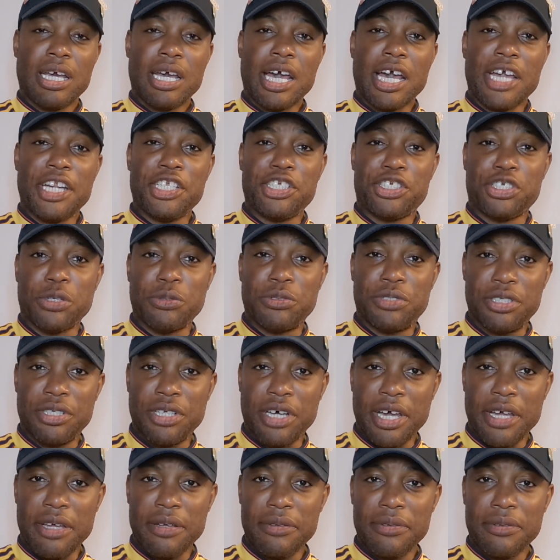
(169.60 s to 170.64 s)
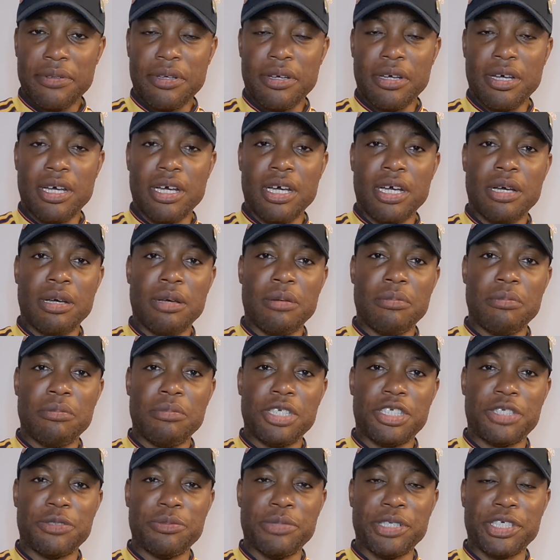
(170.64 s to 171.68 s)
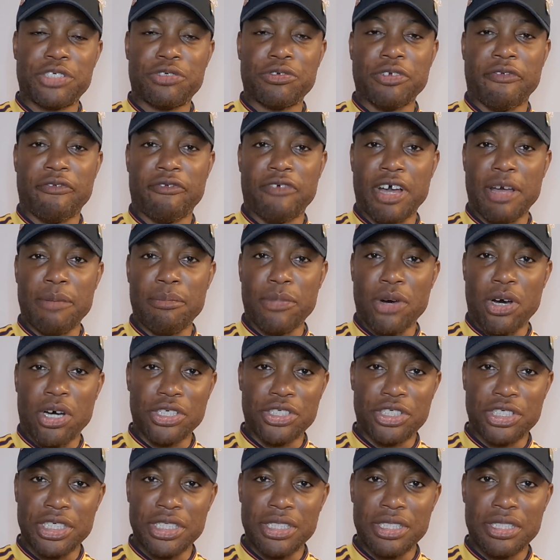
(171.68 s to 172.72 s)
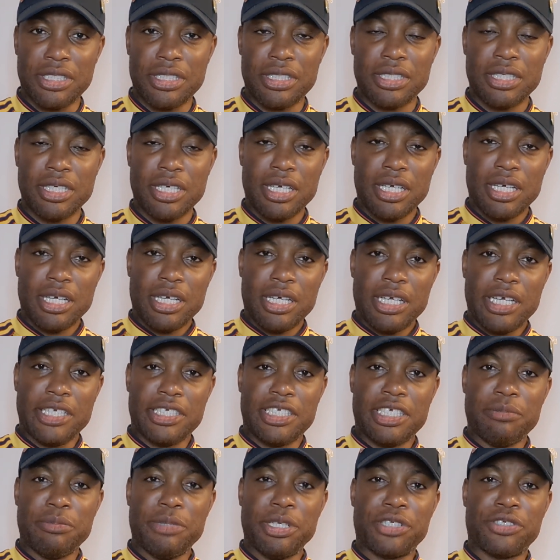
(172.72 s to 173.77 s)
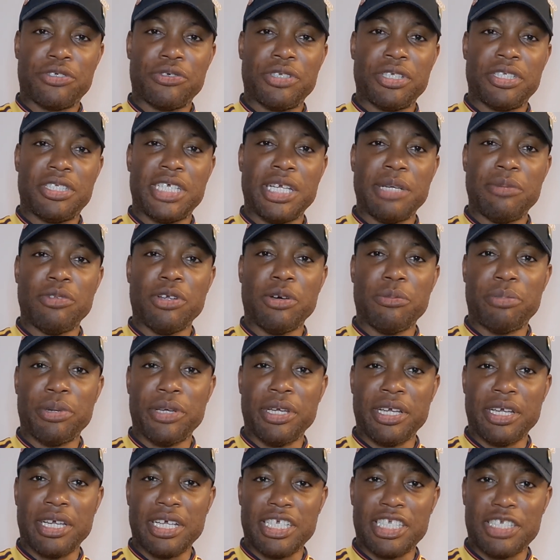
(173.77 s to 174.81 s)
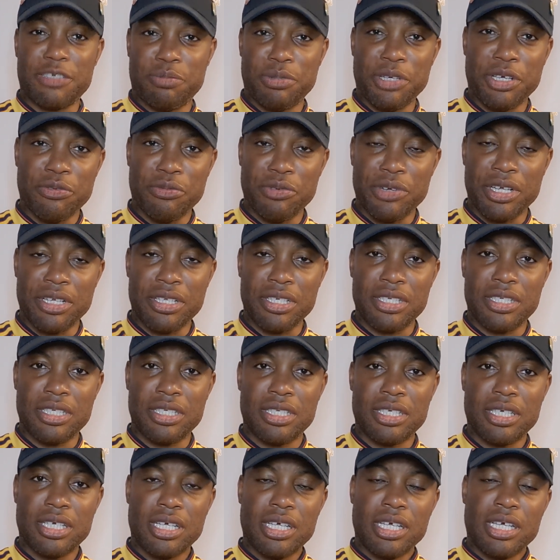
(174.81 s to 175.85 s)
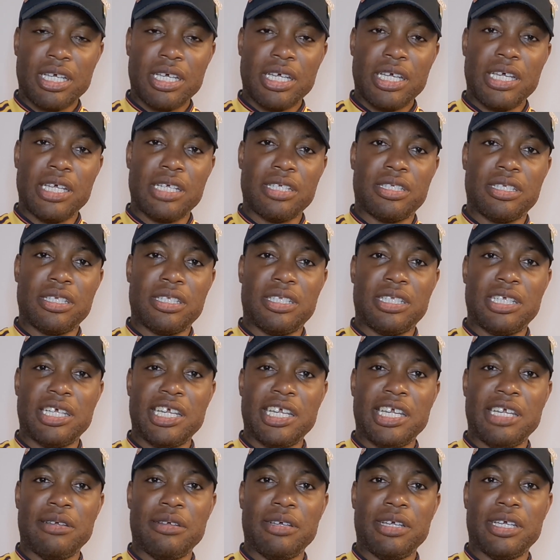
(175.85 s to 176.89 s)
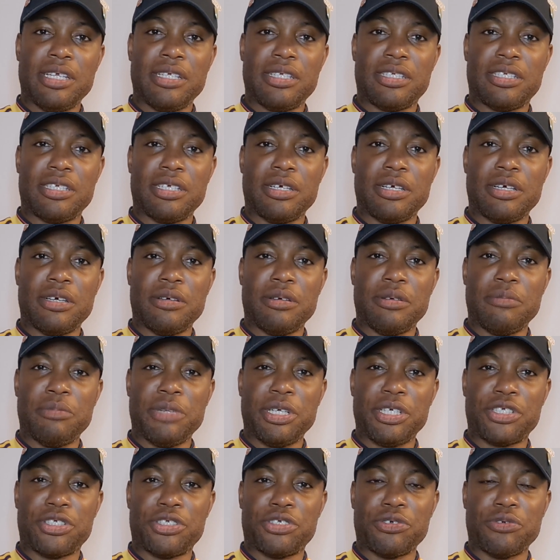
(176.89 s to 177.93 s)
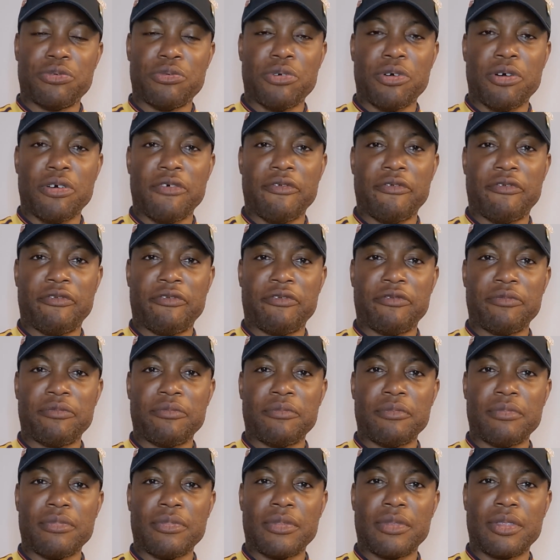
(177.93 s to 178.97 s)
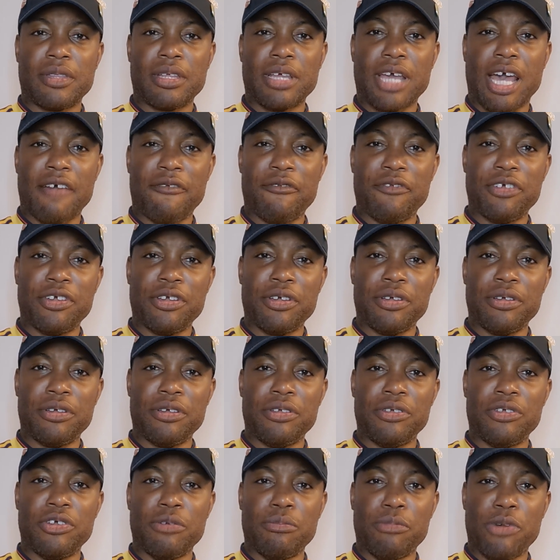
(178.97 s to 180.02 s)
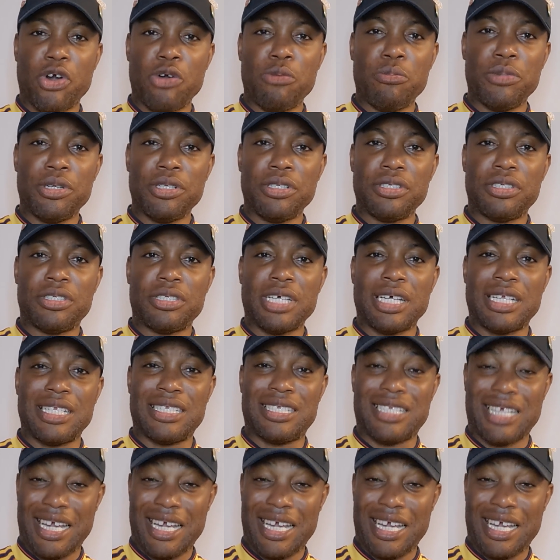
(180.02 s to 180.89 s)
And it showed tonight. It's a mixture of fine margins. It's a mixture of the team not being experienced. It's a mixture of having your moments and